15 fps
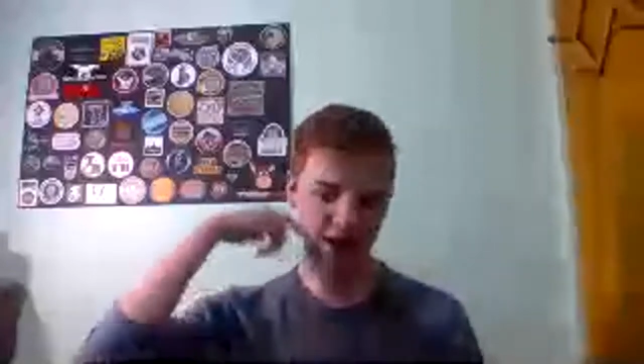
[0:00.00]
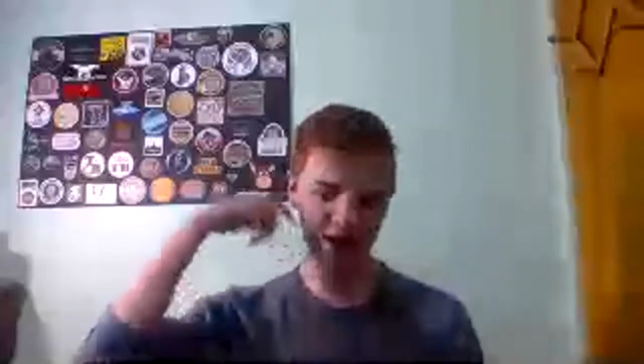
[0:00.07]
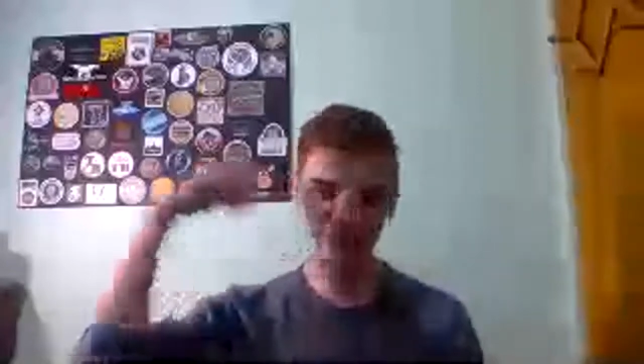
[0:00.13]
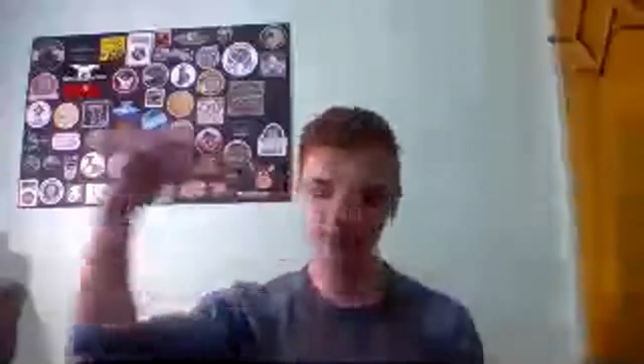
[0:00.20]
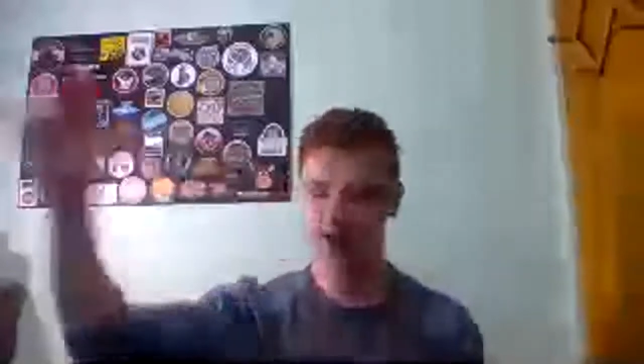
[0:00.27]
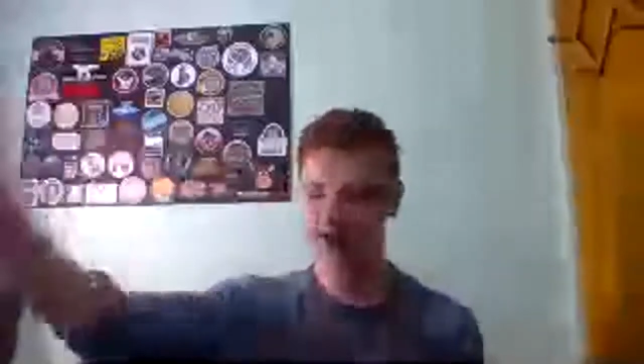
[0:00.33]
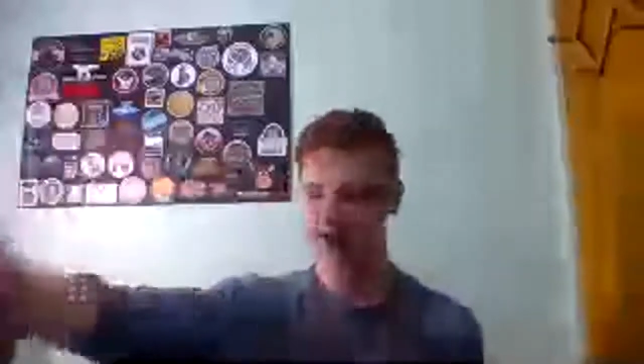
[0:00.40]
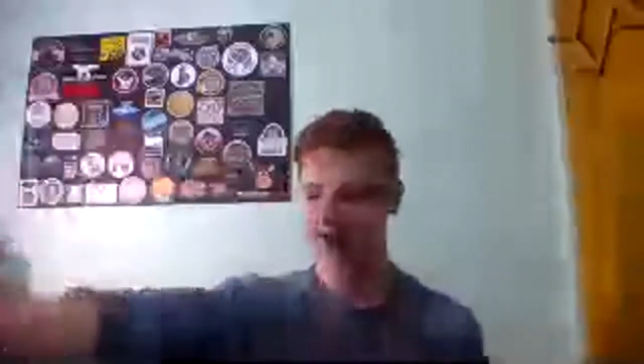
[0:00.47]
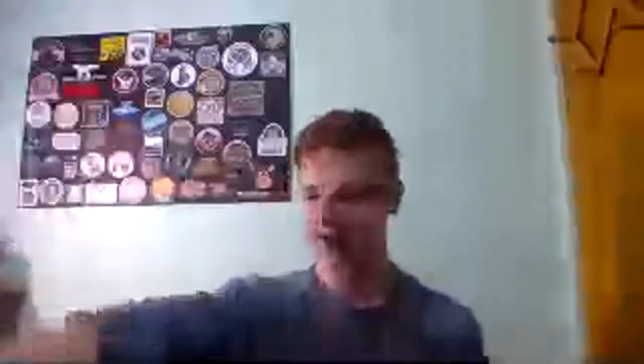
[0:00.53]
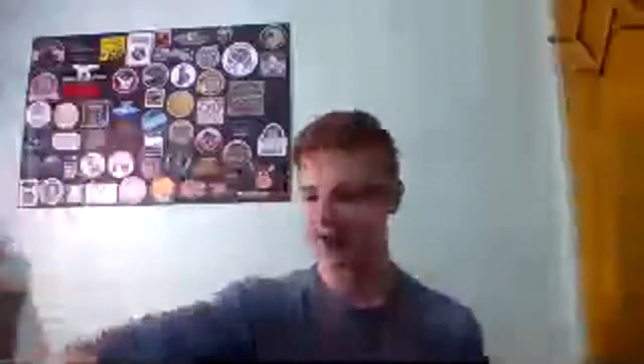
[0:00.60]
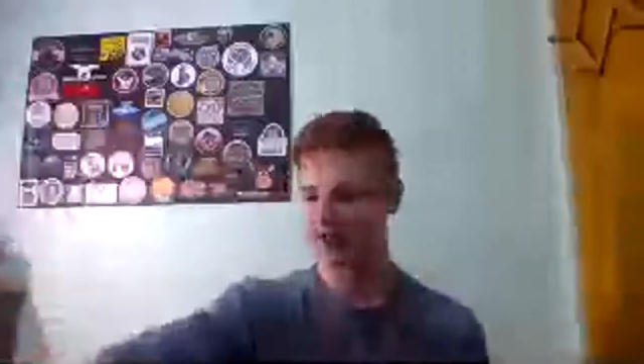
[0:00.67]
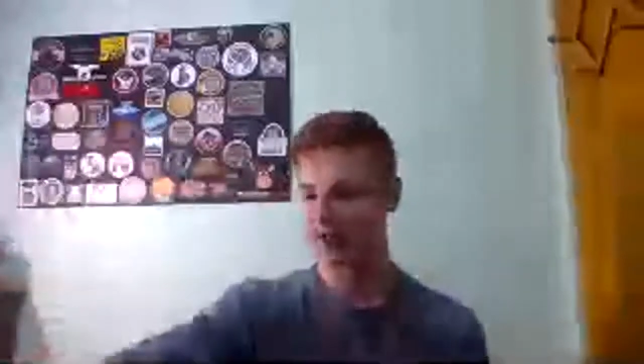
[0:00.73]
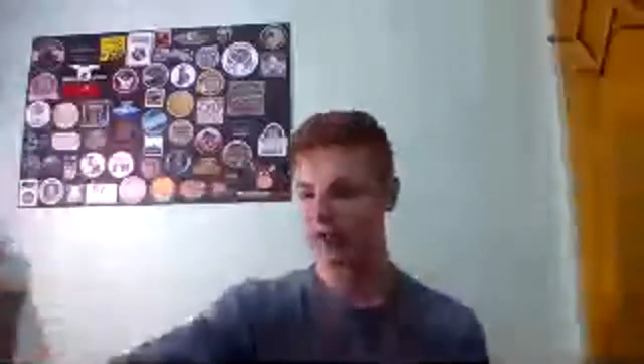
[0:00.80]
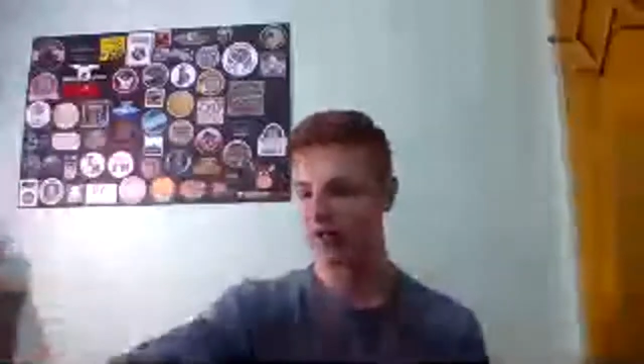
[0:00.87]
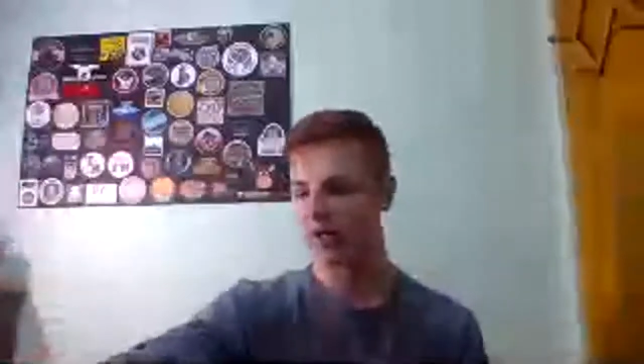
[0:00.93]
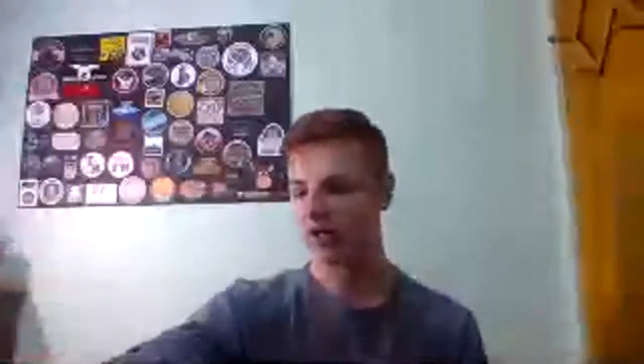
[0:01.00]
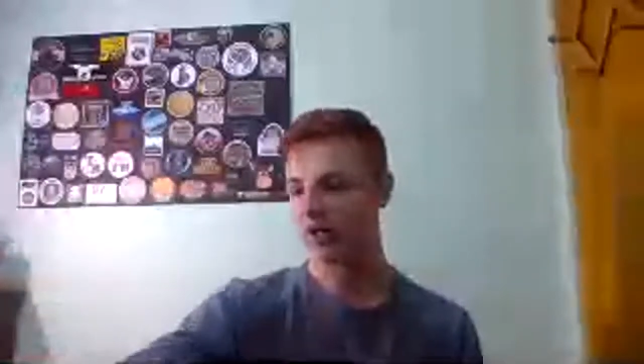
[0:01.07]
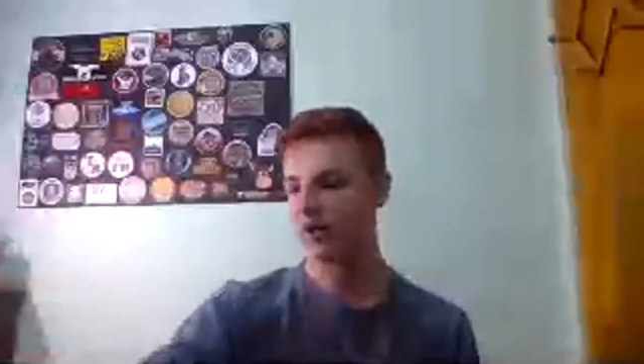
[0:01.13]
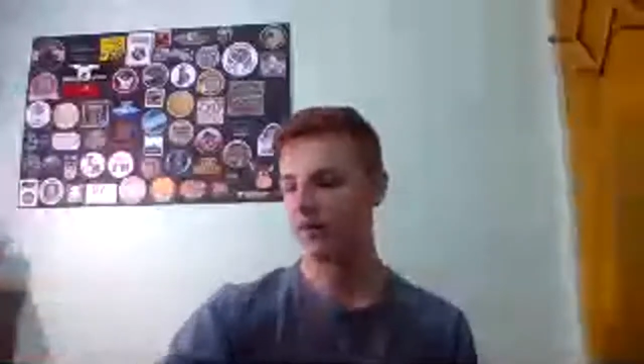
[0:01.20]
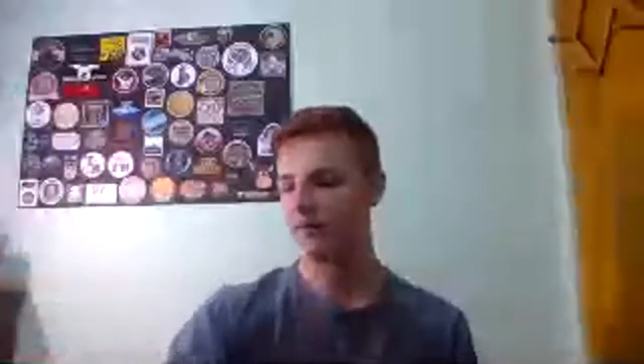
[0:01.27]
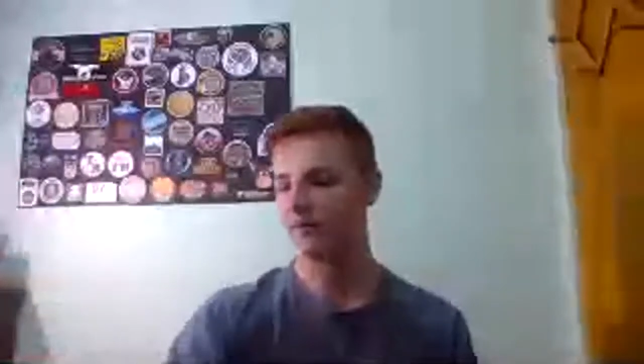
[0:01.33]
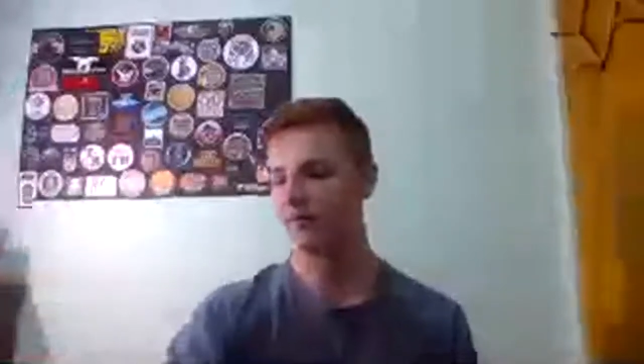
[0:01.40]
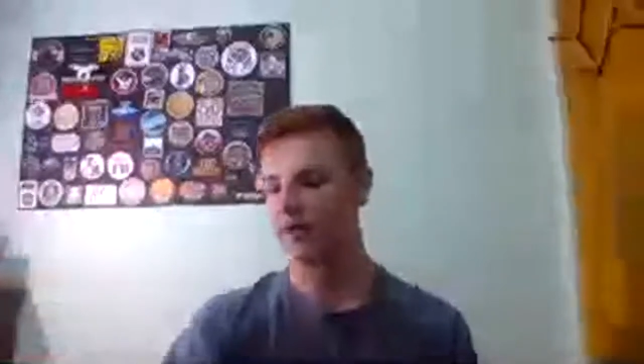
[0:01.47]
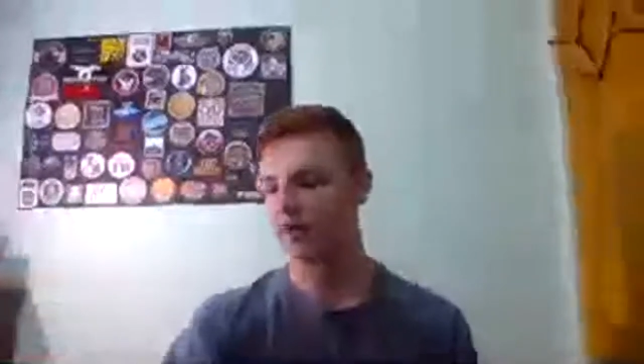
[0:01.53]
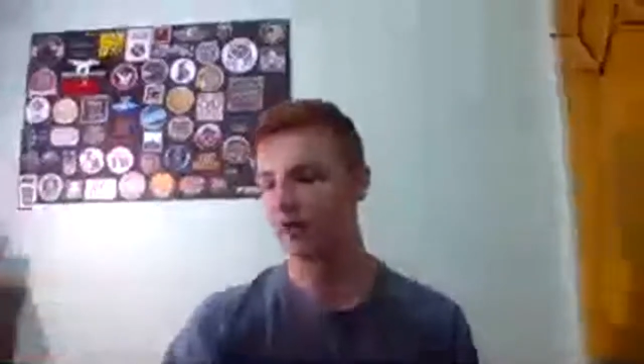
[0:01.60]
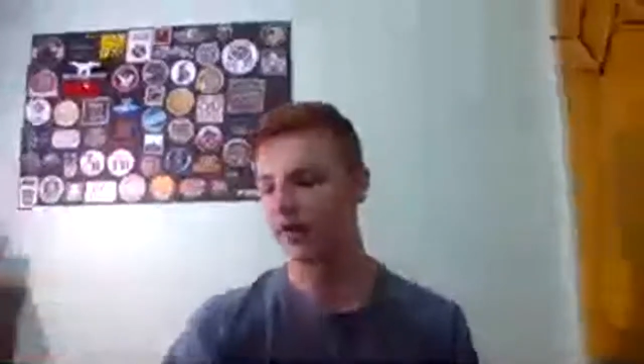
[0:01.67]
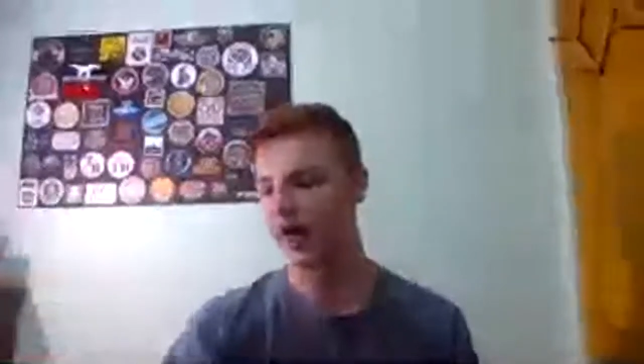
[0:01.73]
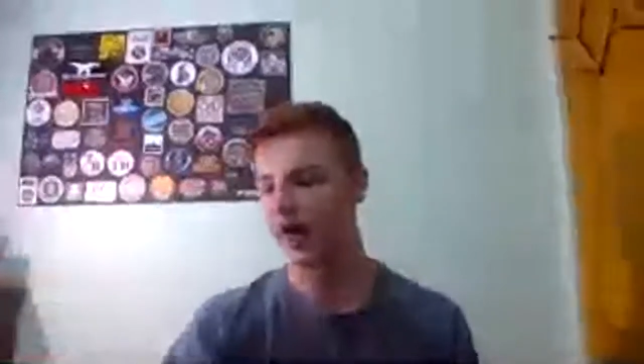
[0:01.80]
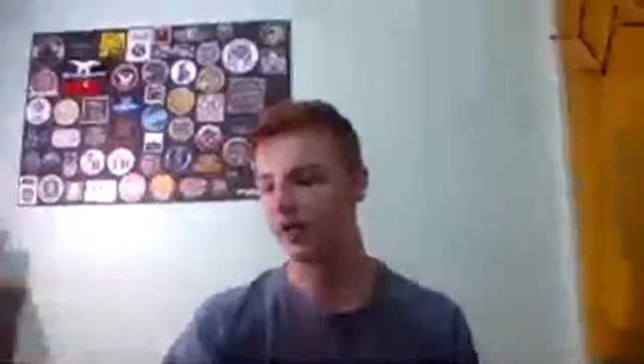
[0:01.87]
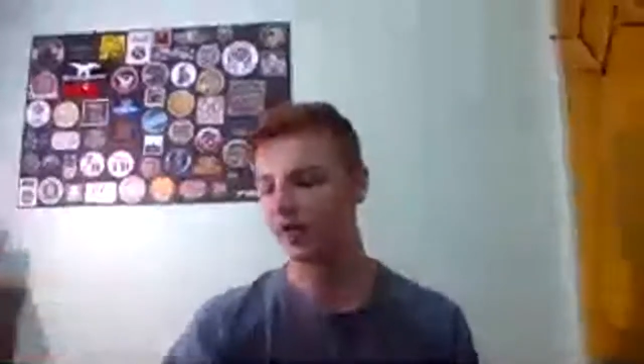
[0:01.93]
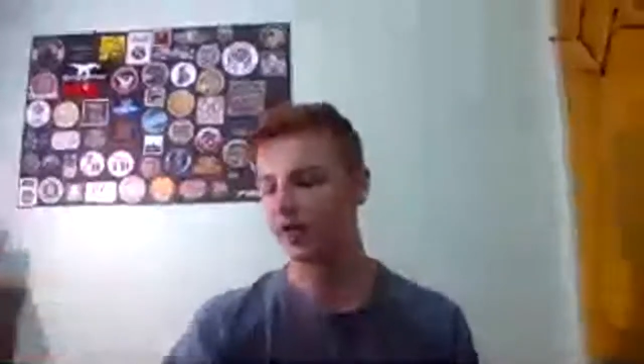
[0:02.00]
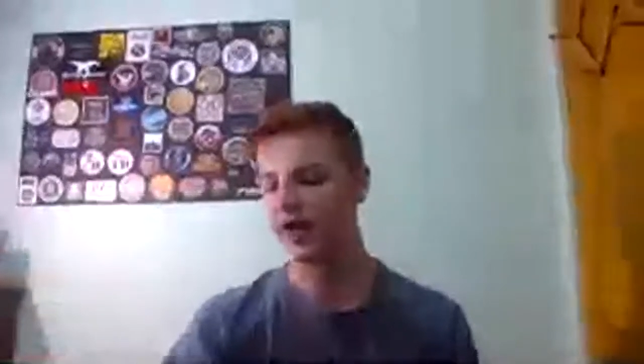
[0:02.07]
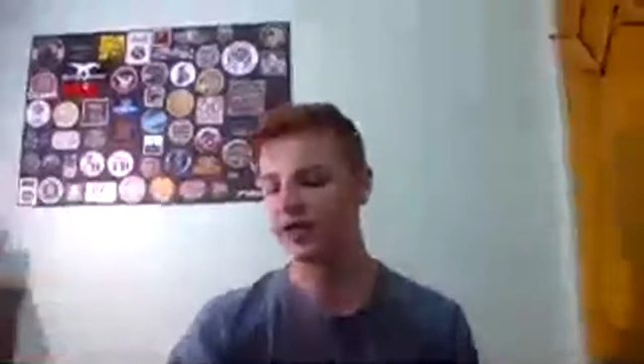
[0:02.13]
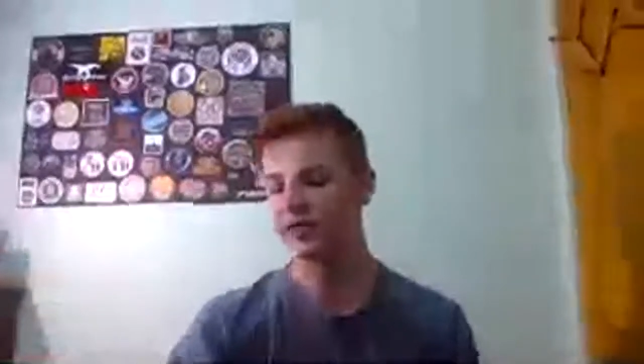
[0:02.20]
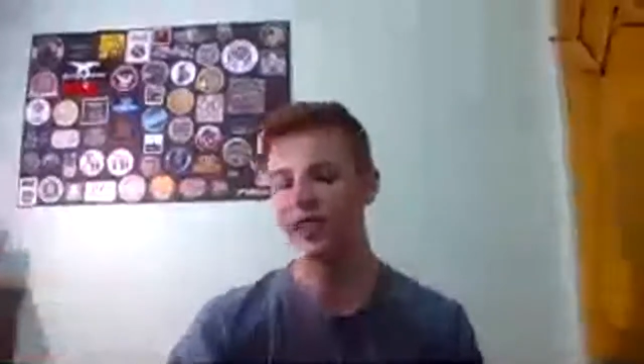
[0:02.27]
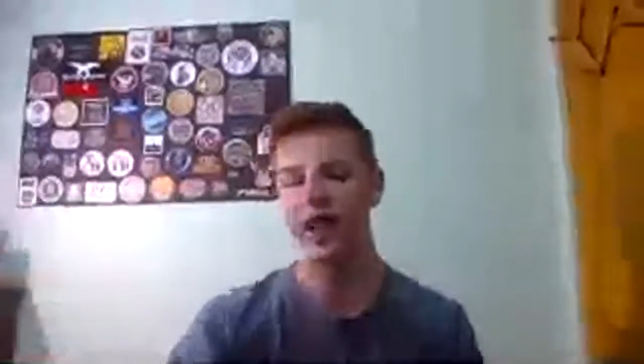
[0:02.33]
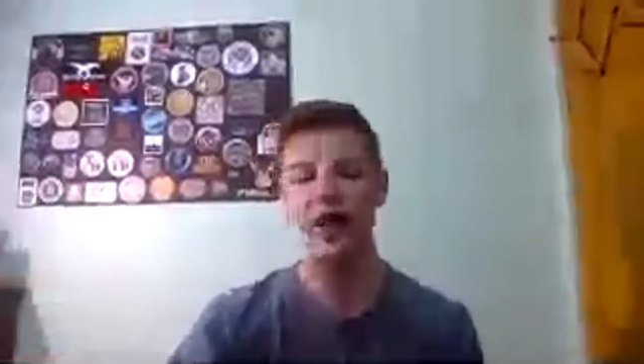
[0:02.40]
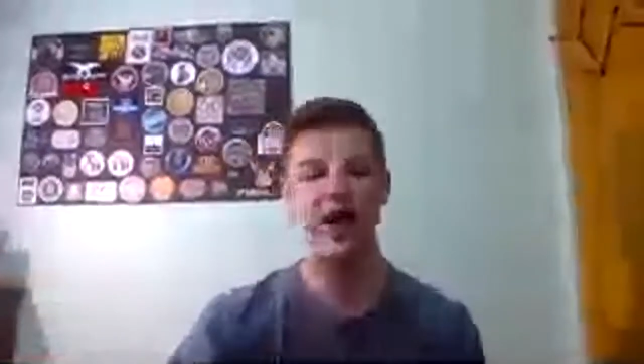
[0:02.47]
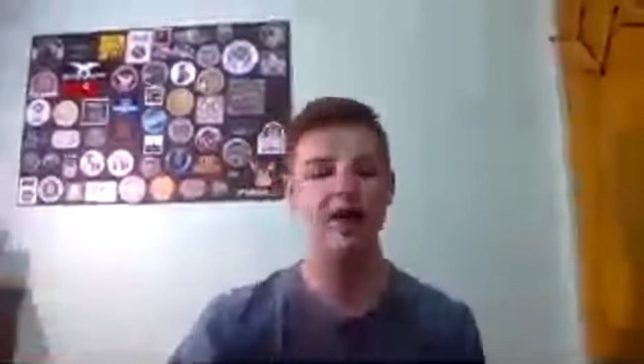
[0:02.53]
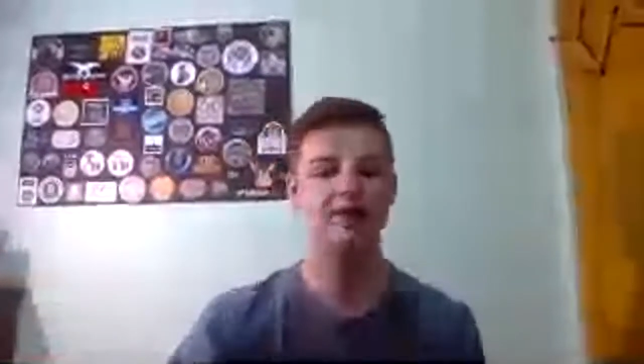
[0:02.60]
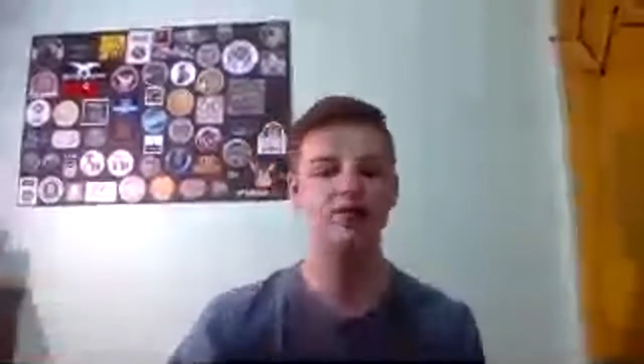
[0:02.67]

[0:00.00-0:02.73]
I got to have a nice list. See, without a list,